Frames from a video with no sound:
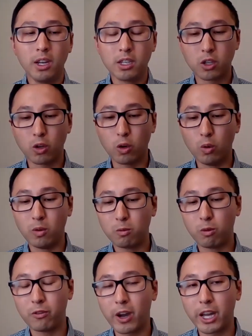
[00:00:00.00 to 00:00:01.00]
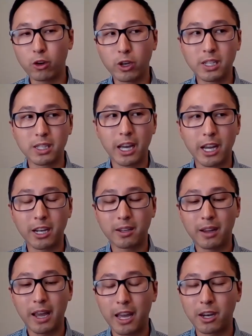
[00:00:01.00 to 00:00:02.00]
So refineries that
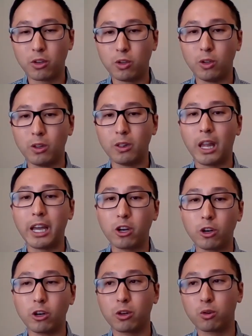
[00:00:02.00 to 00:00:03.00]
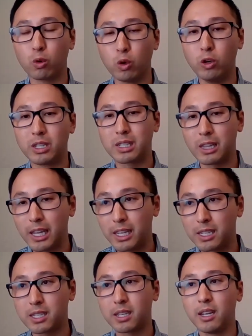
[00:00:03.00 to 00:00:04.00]
handle lighter crude
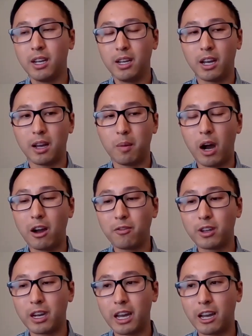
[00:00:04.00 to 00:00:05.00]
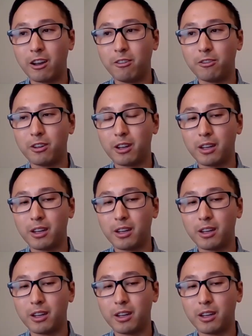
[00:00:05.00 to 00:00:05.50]
slates often have